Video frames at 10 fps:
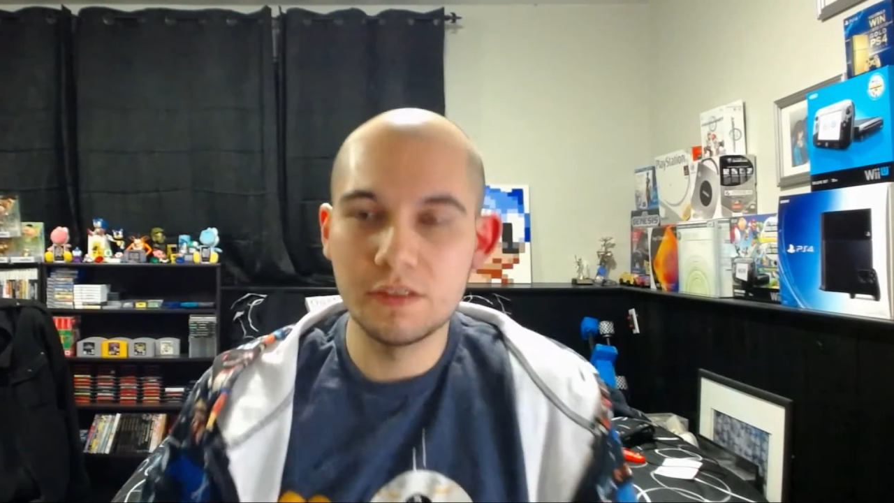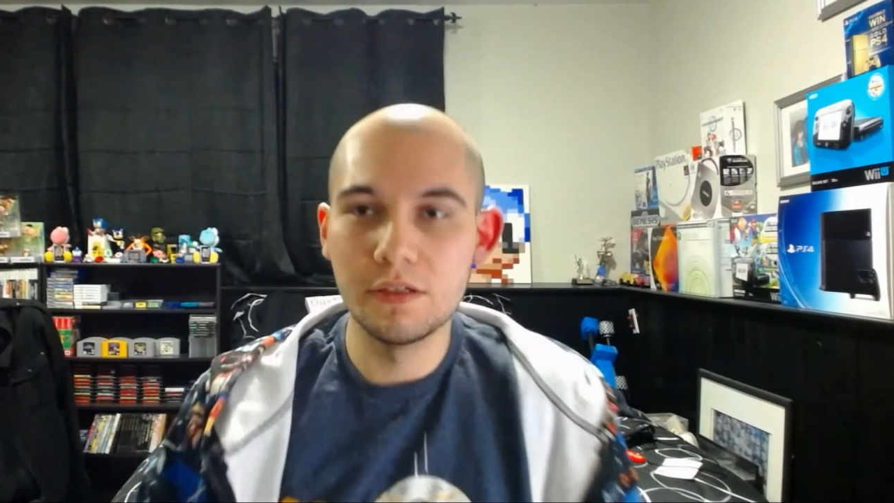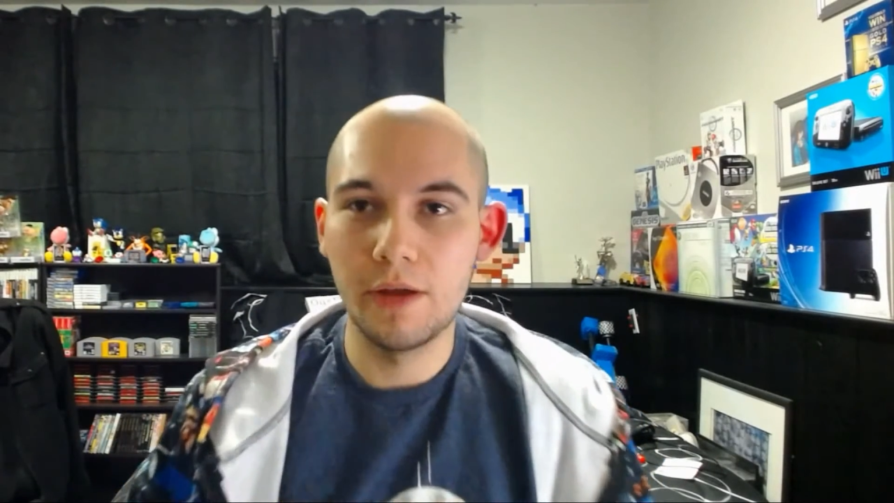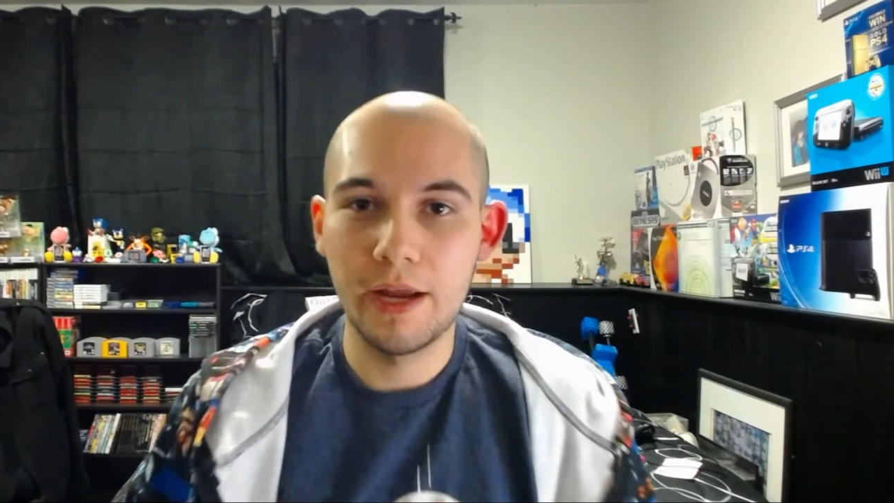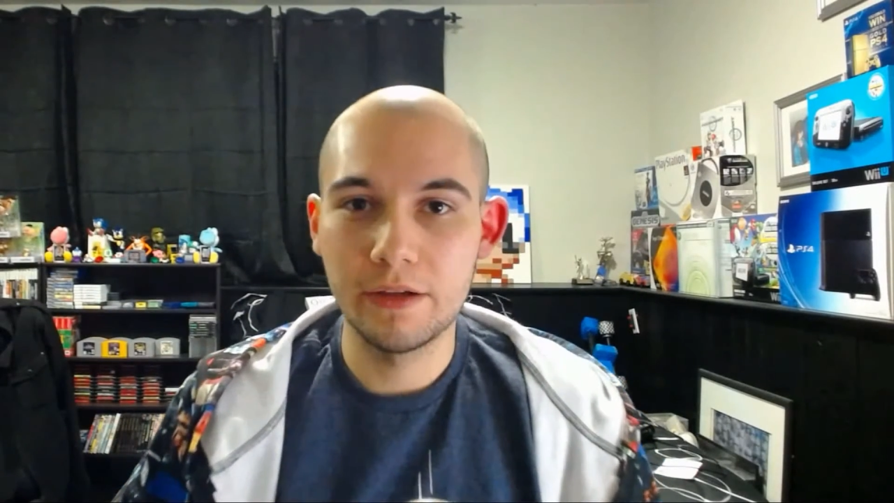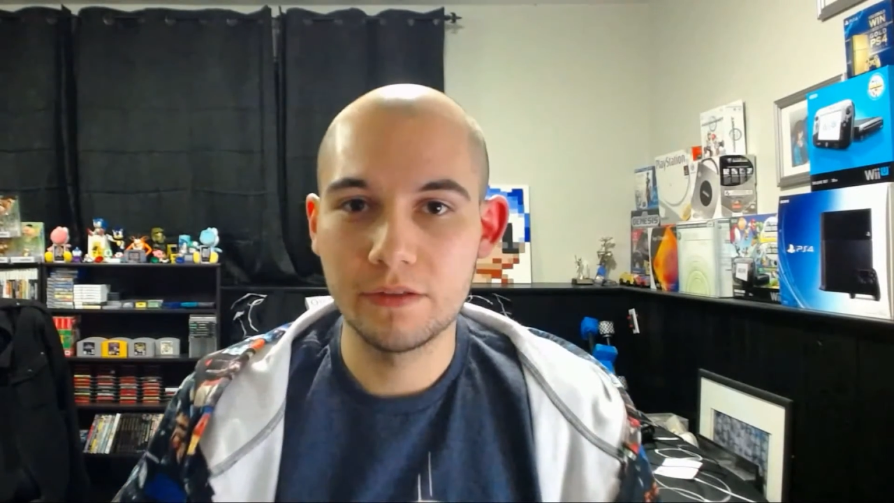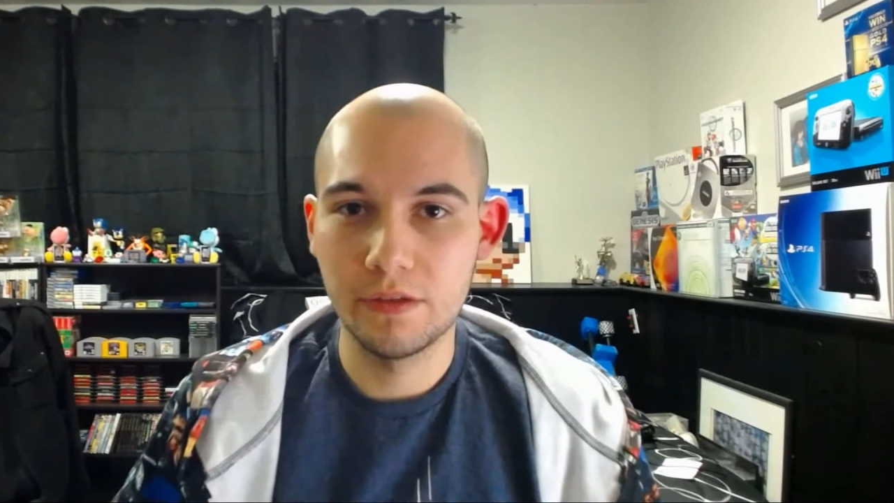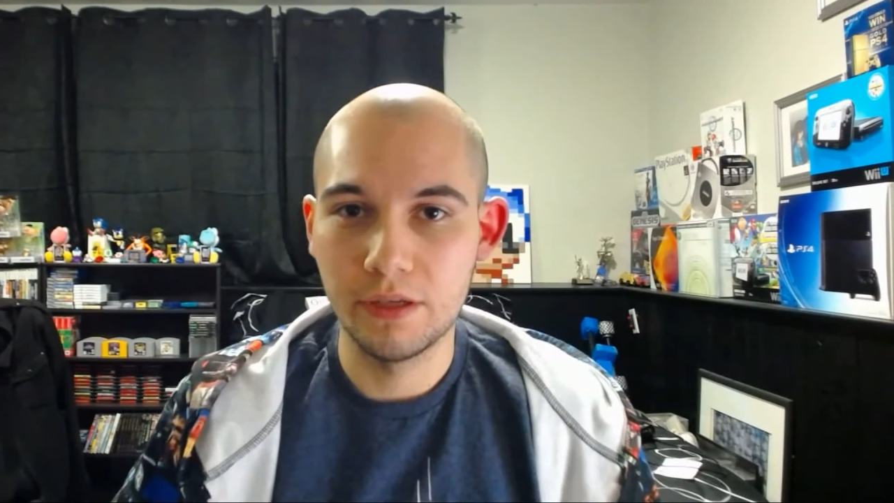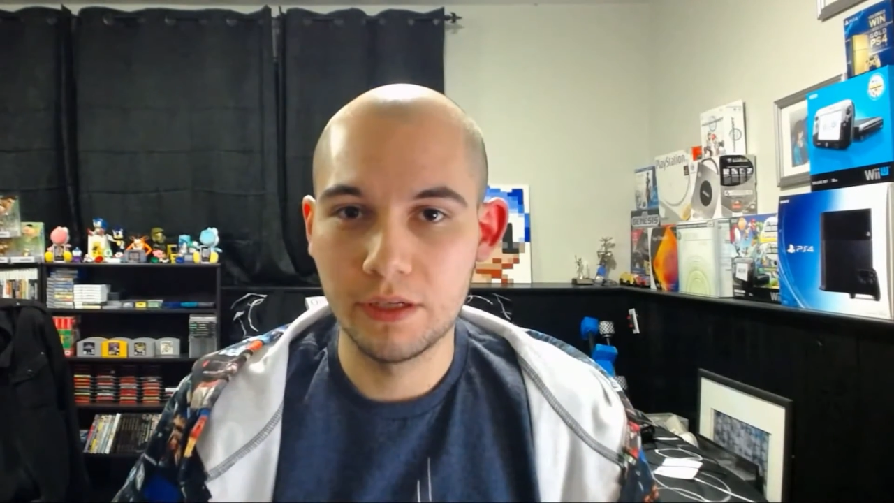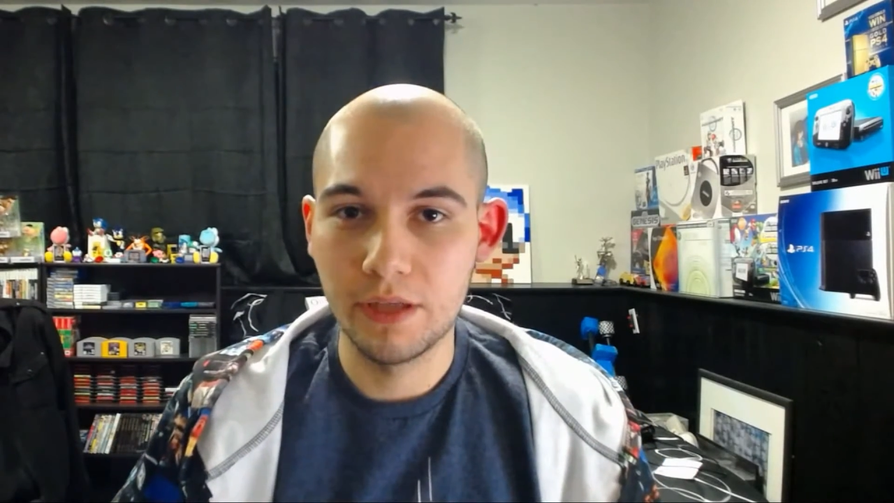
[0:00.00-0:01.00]
acts
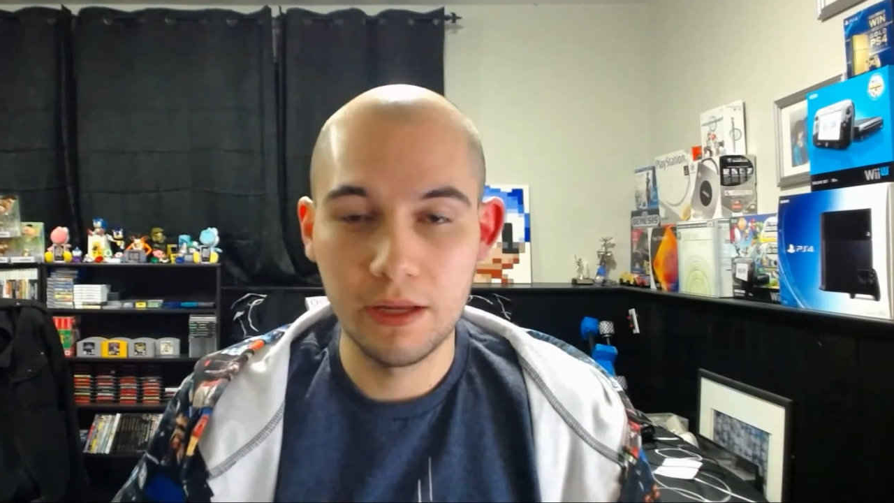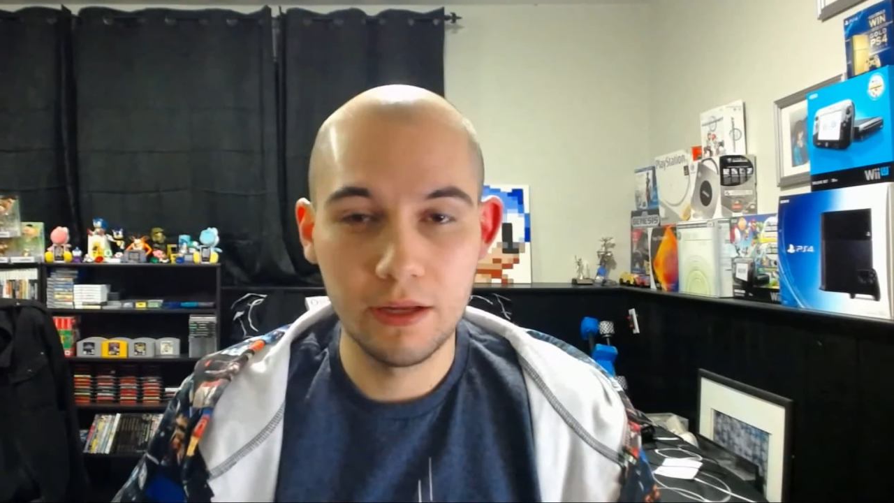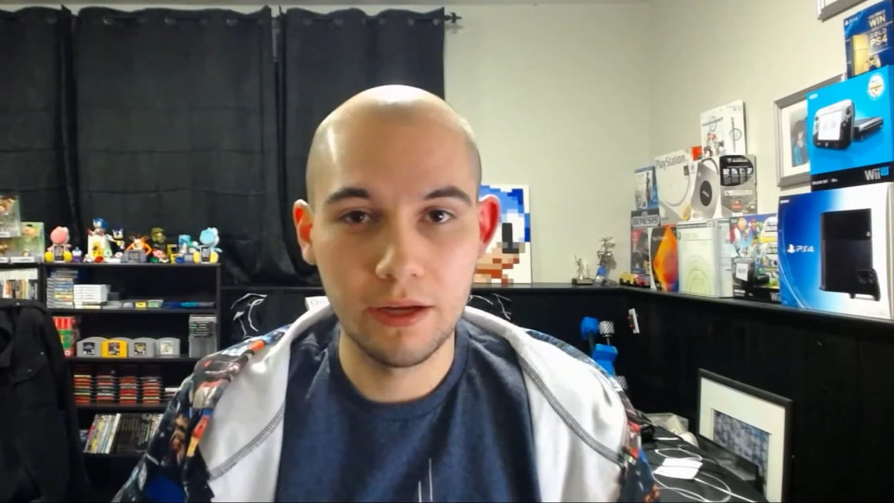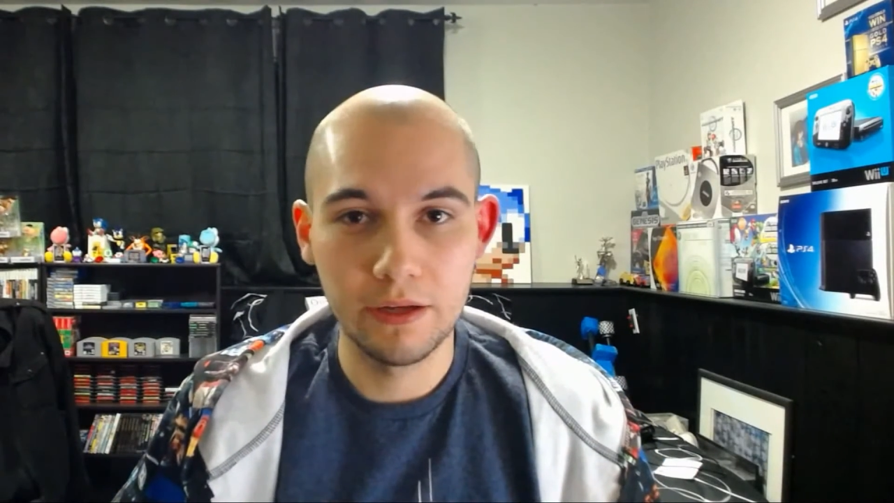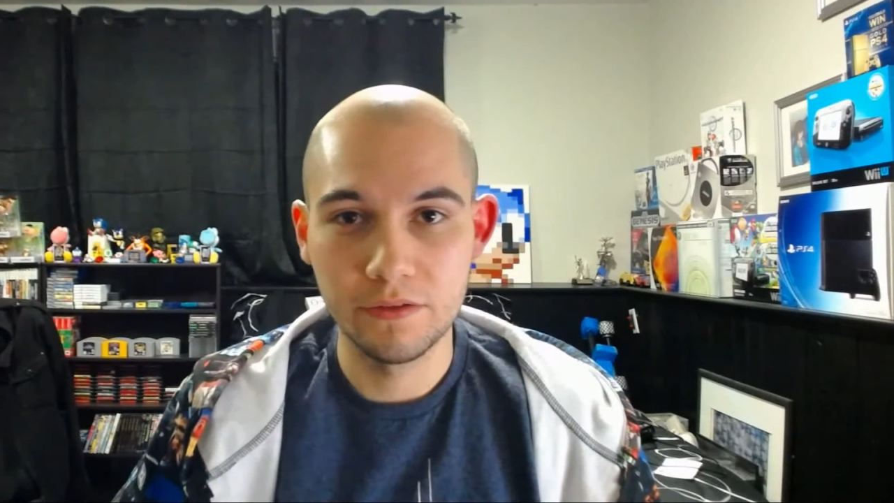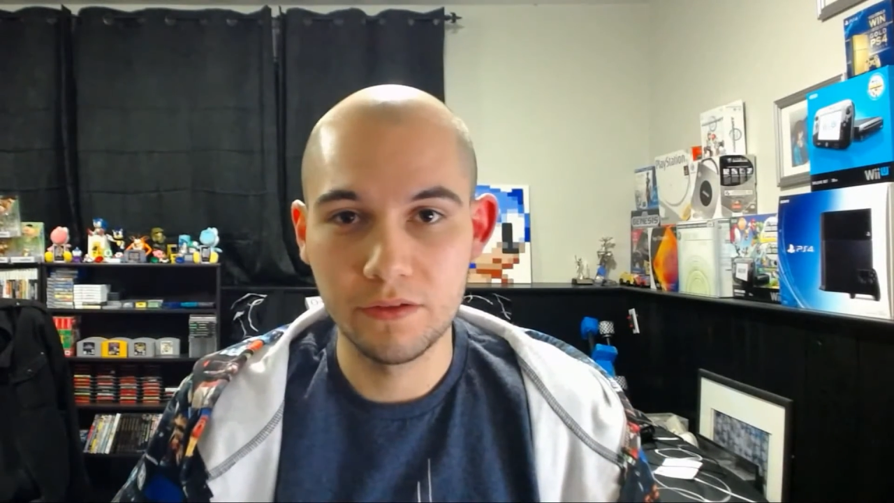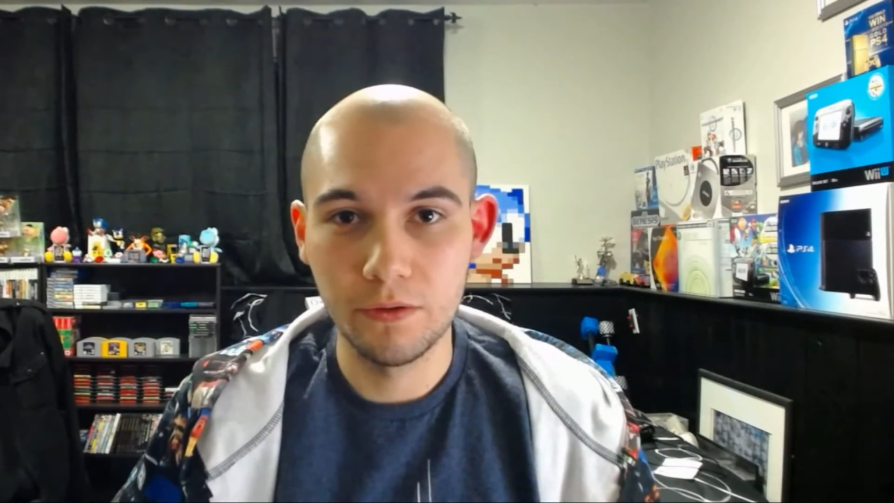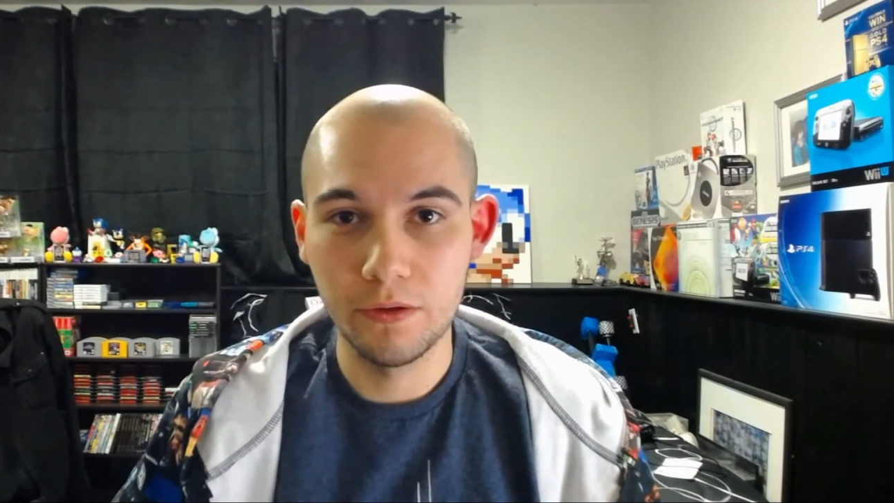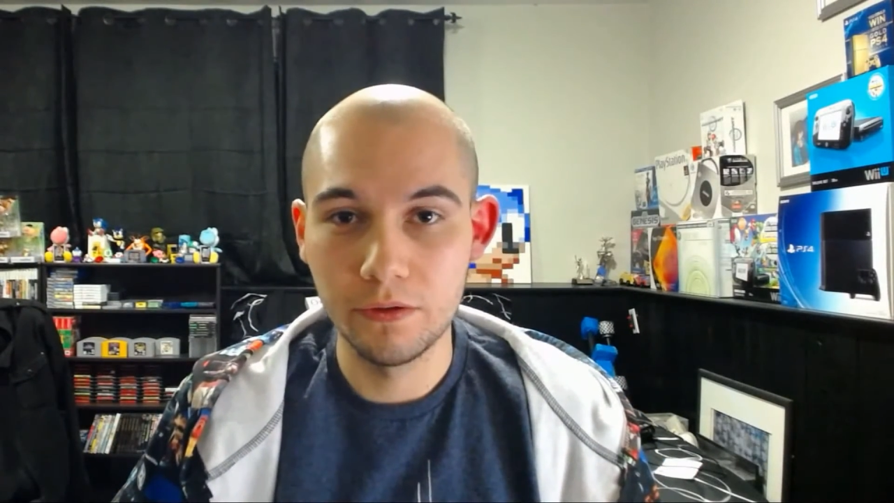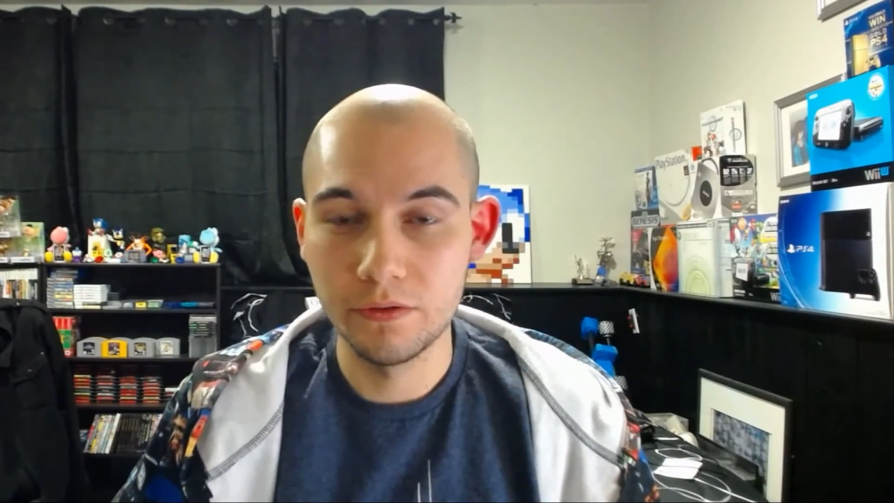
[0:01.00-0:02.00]
like Han
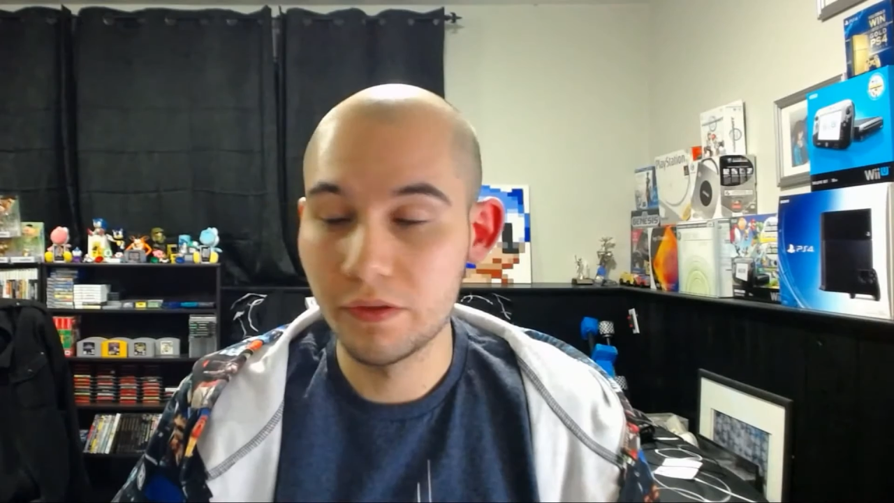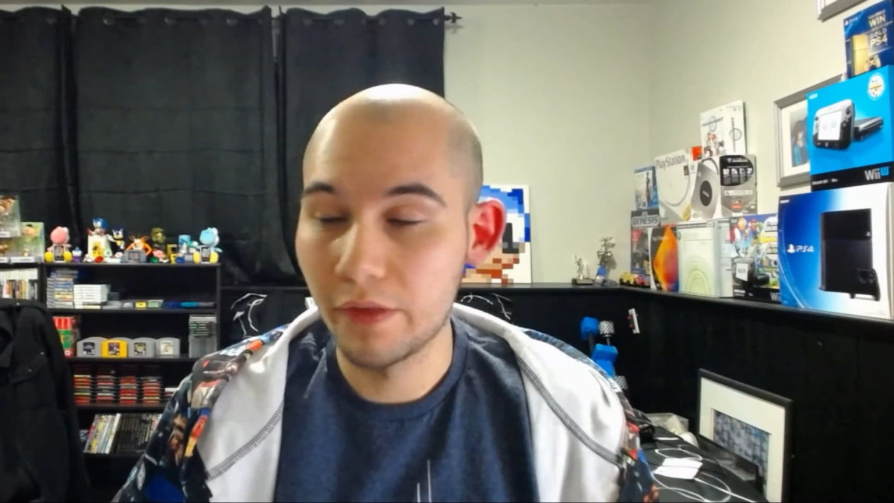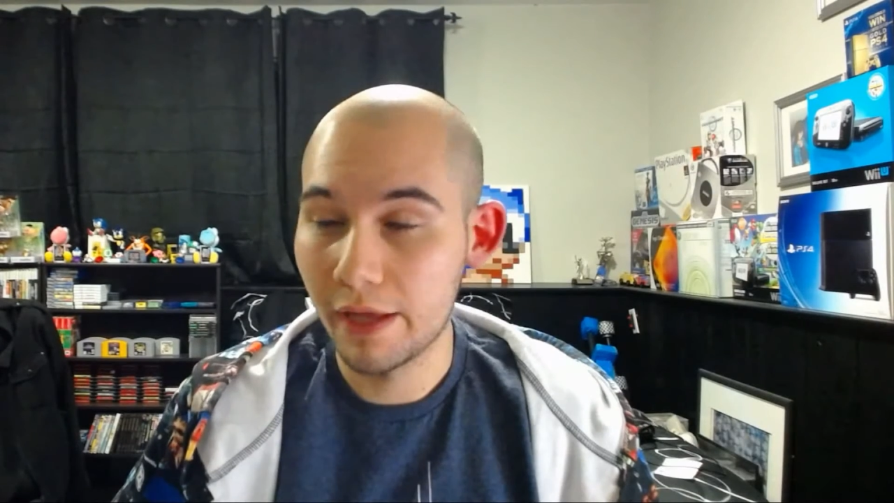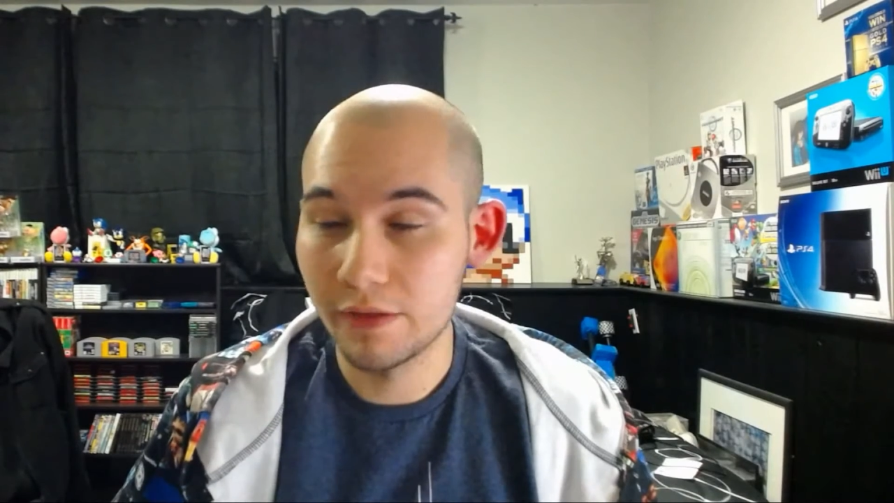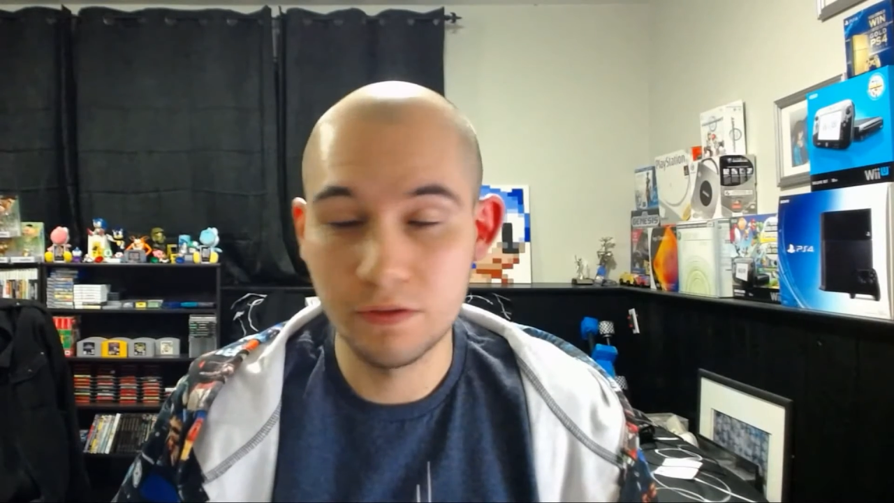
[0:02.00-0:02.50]
Solo, so